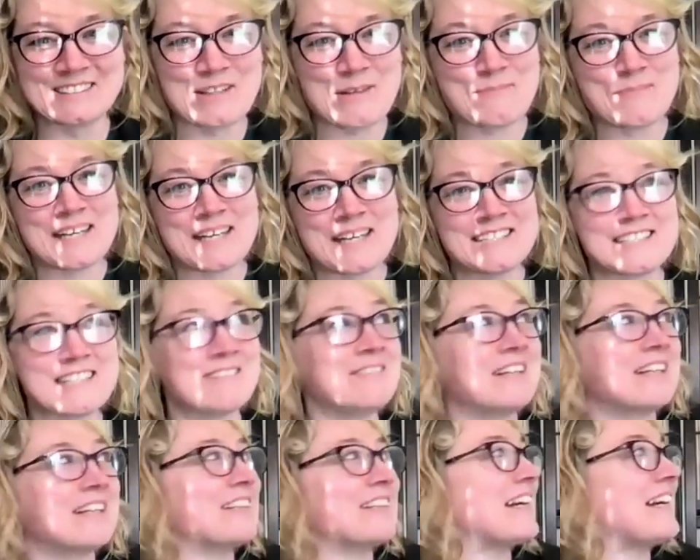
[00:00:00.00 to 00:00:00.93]
the
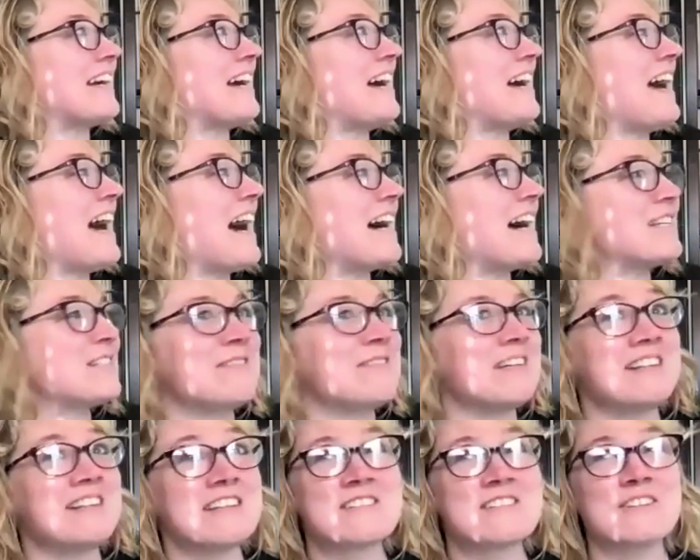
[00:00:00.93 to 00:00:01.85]
pandemic like has me
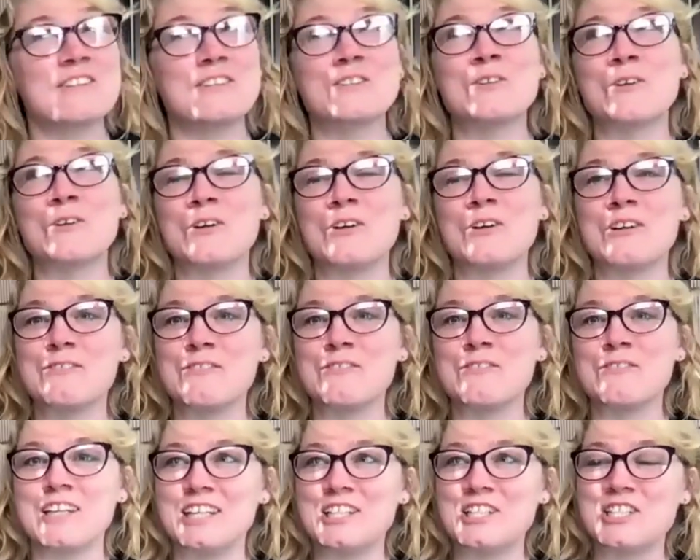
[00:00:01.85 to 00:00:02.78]
in this little corner of the
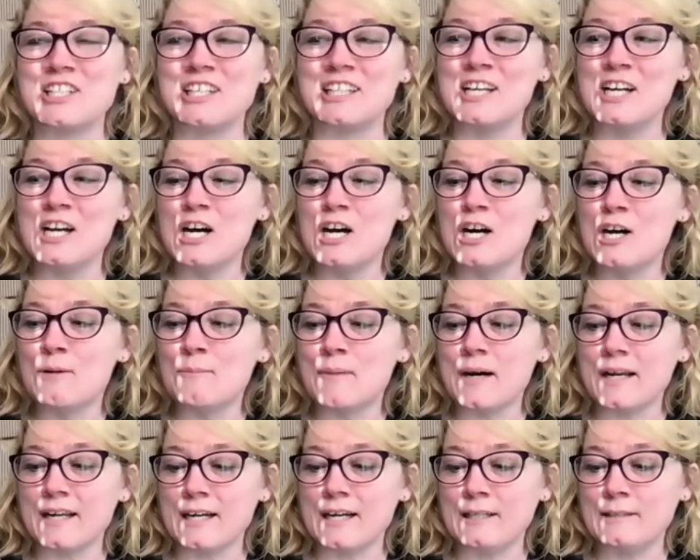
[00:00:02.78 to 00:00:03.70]
kitchen.
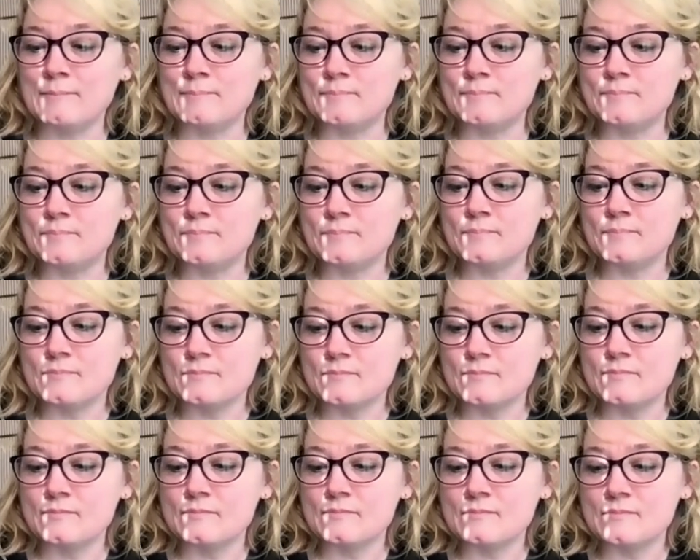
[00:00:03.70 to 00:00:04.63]
But um,
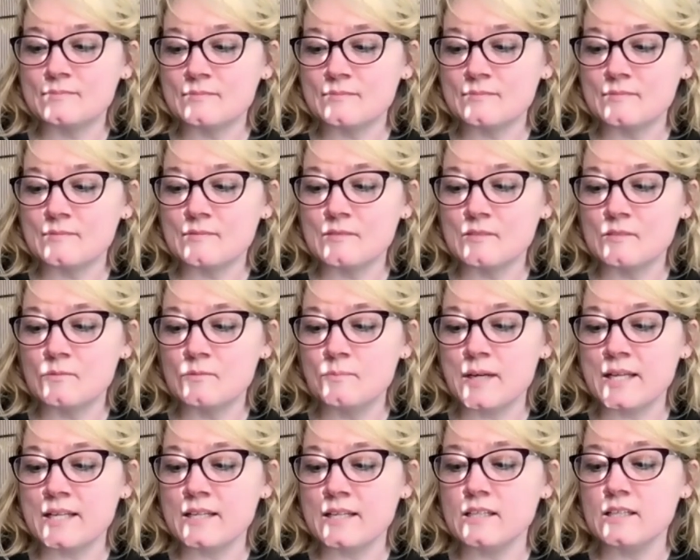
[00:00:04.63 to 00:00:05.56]

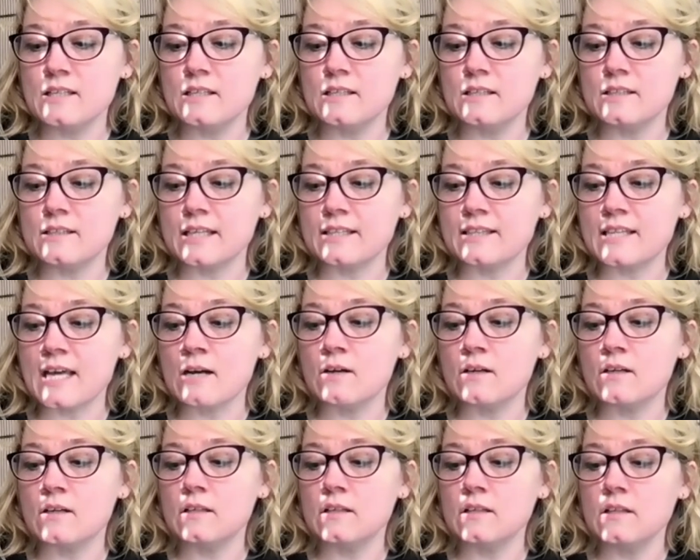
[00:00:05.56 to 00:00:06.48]
but like
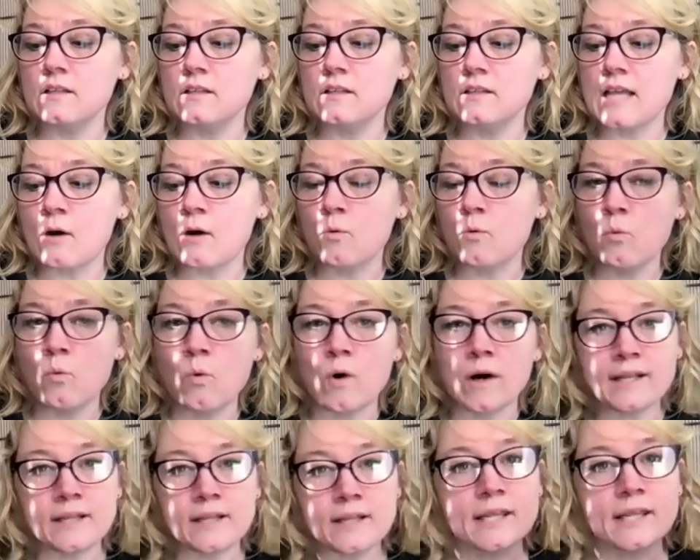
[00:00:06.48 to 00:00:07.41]
that that
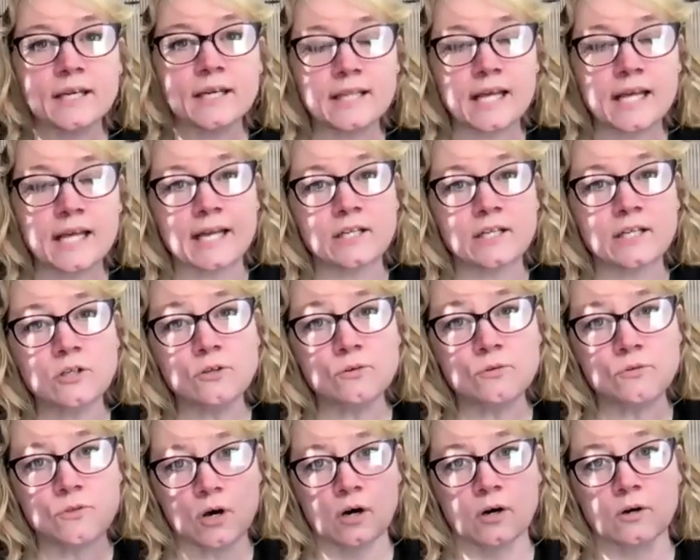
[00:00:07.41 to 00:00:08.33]
one thing that I
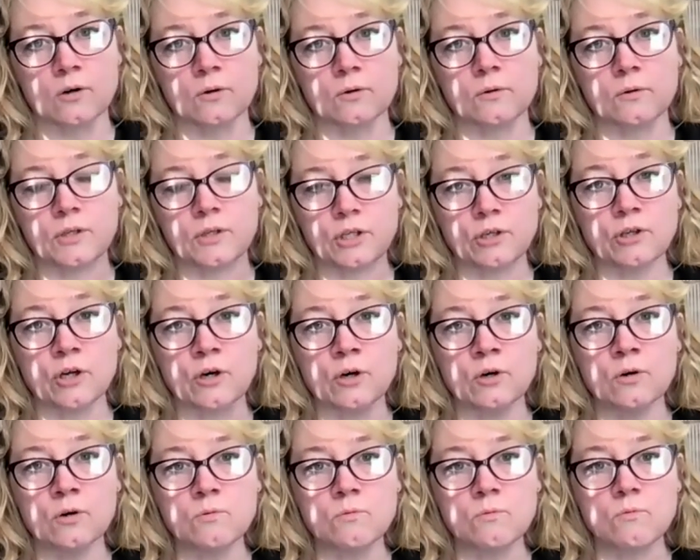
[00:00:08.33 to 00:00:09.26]
knew though, you
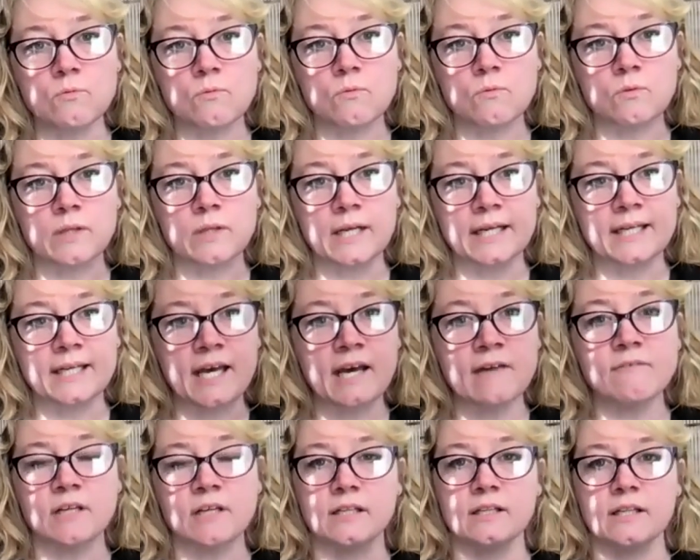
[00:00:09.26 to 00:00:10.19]
know, like
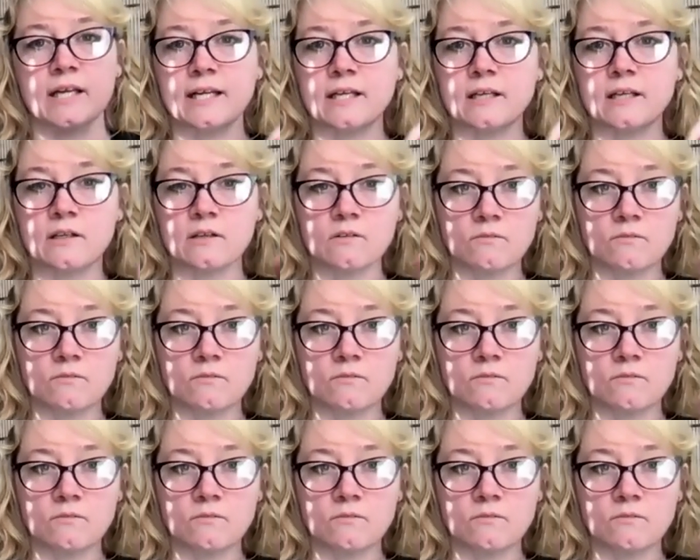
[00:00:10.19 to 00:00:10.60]
Kevin, like